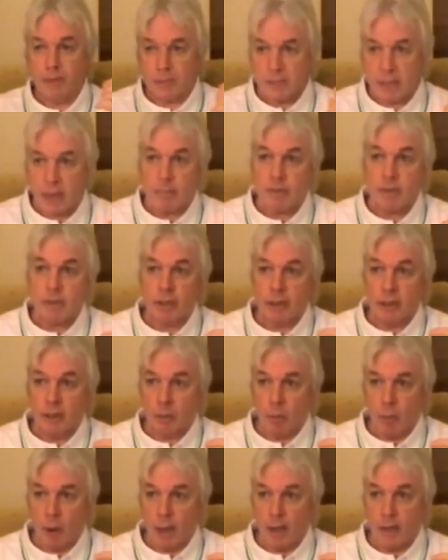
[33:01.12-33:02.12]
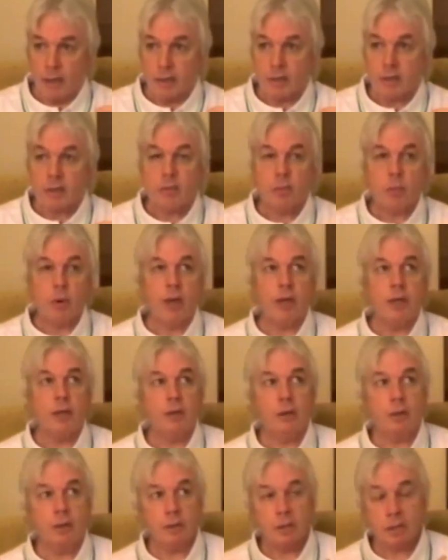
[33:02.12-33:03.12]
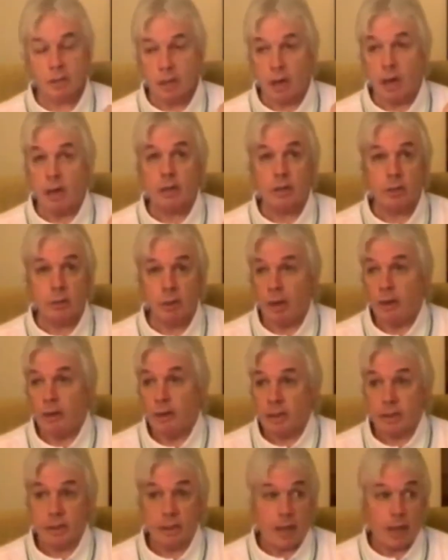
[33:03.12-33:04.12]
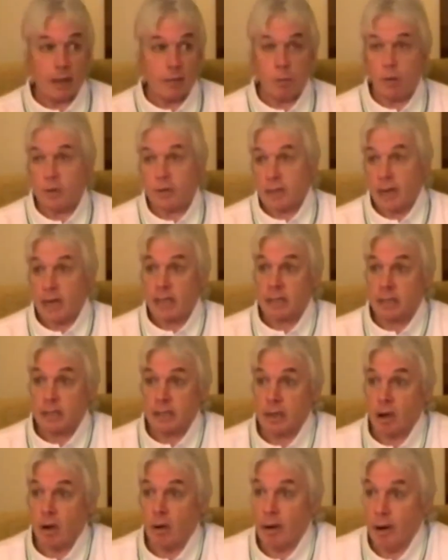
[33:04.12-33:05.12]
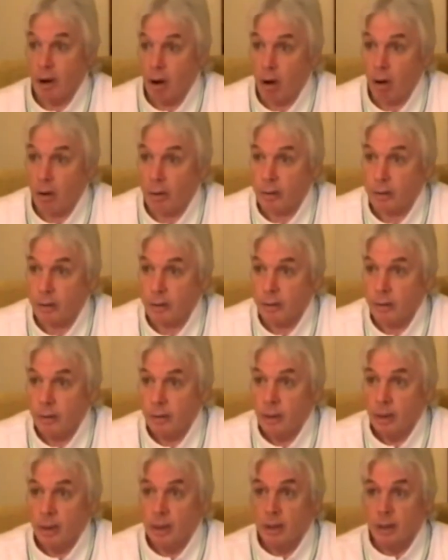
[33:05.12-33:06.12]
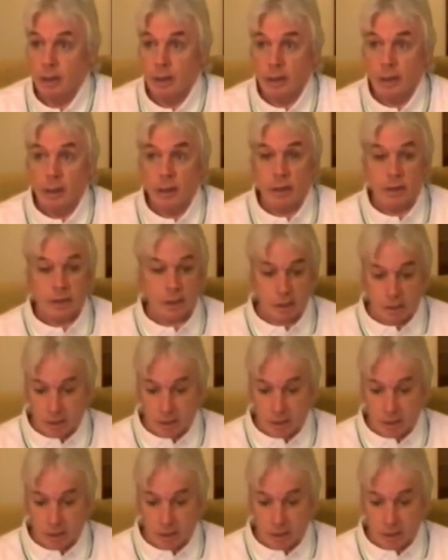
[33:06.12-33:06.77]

perception and awareness where you can start to understand what's actually going on. Because